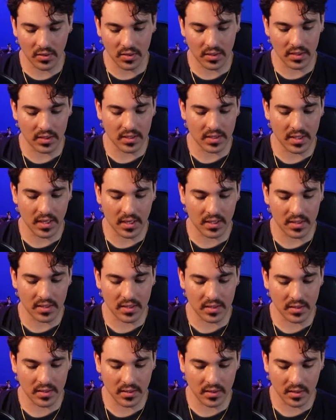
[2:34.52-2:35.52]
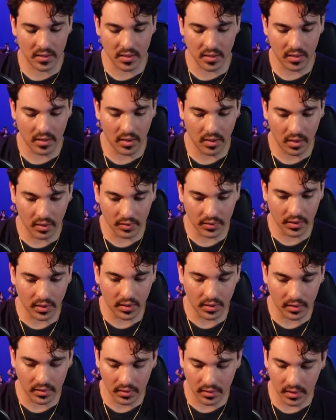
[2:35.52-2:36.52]
only six alt
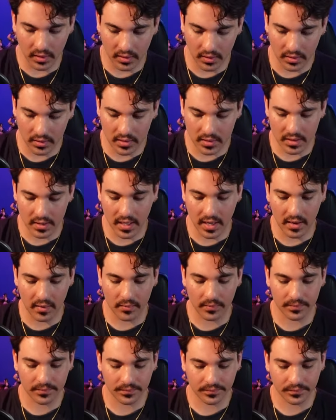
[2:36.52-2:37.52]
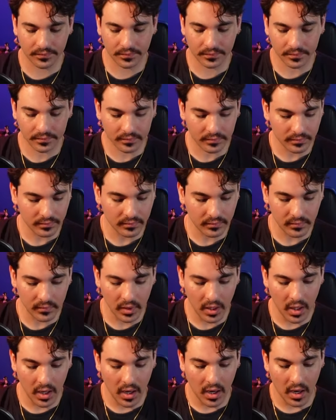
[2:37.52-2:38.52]
art leaders now.
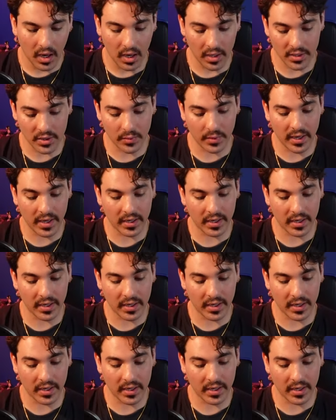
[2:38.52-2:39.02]
All right, so we're